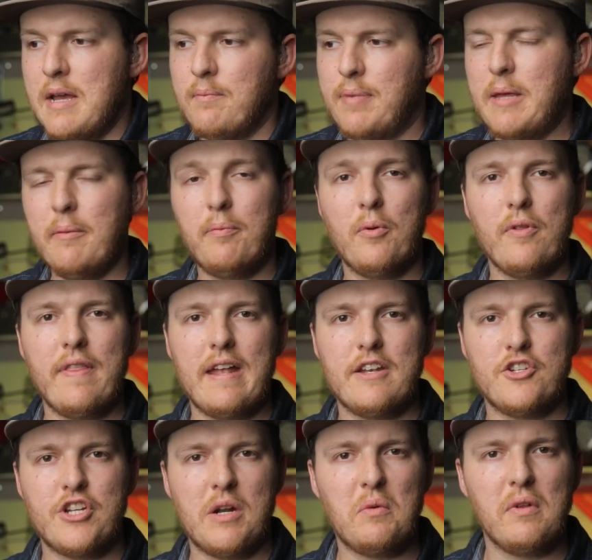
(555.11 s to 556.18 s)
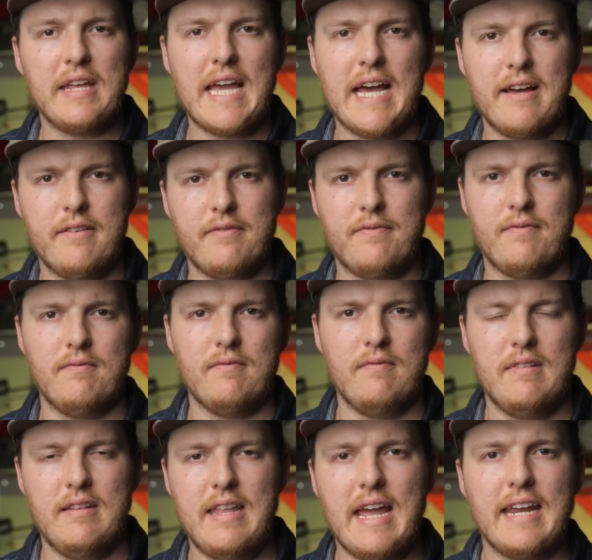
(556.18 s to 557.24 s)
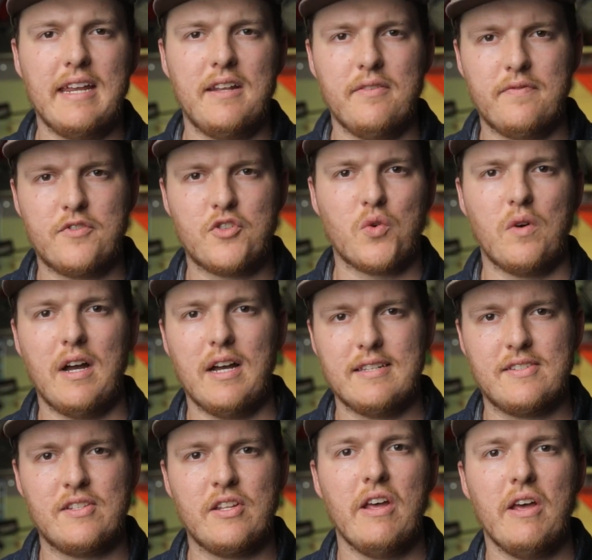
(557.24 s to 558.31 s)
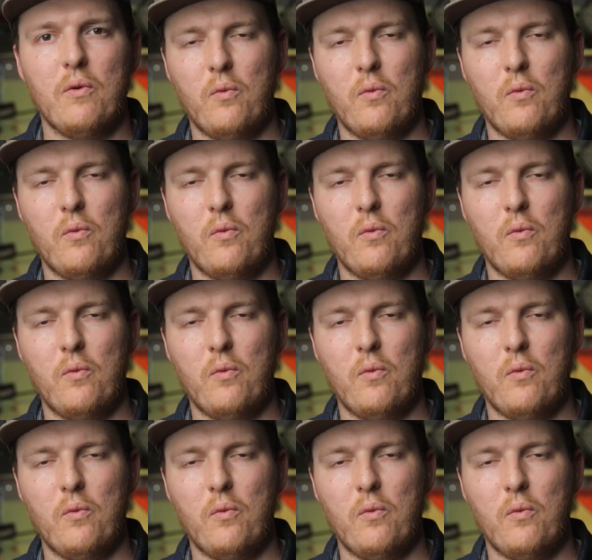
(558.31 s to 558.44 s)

people that generally have negative trust